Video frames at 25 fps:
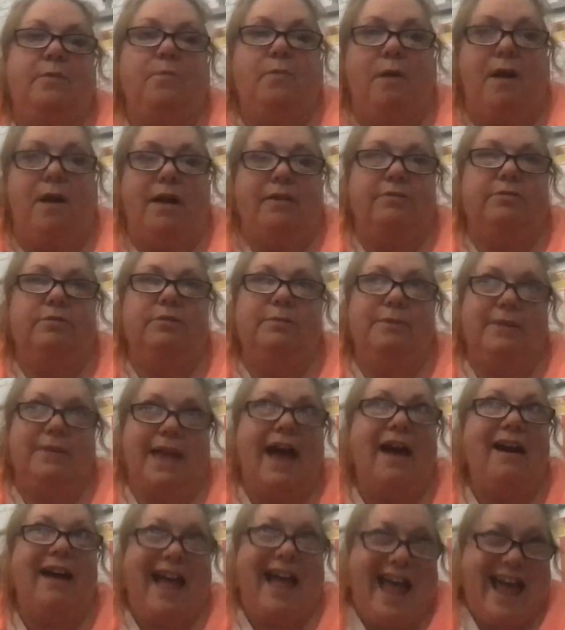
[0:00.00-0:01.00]
walk through
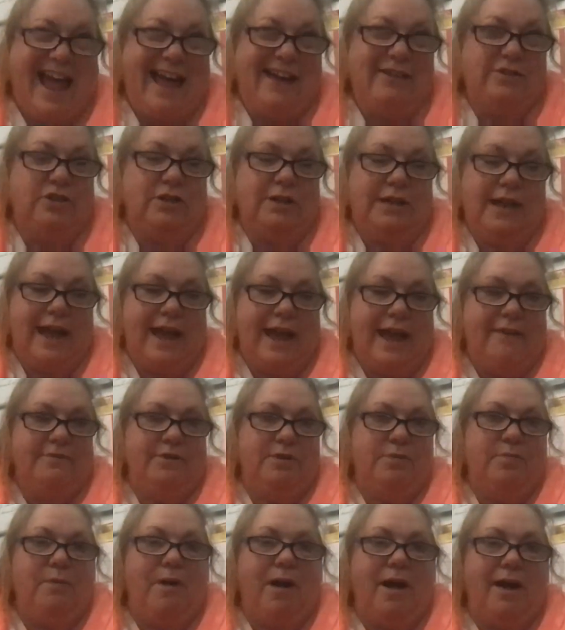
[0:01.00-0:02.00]
without actually having
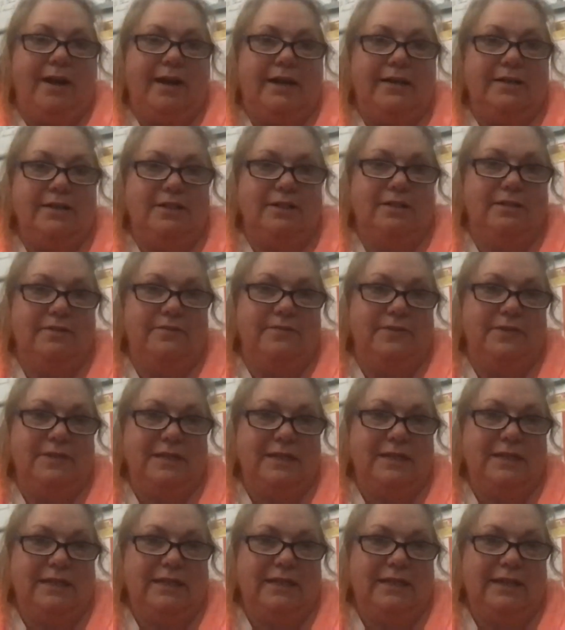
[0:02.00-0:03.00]
to walk into the
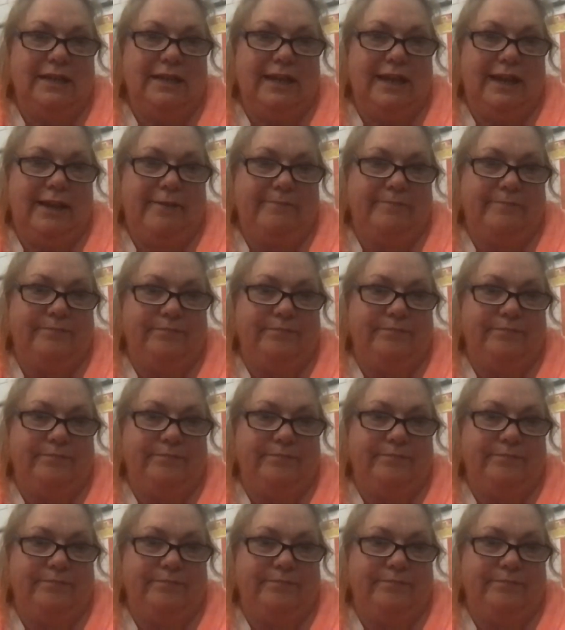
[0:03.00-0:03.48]
facility.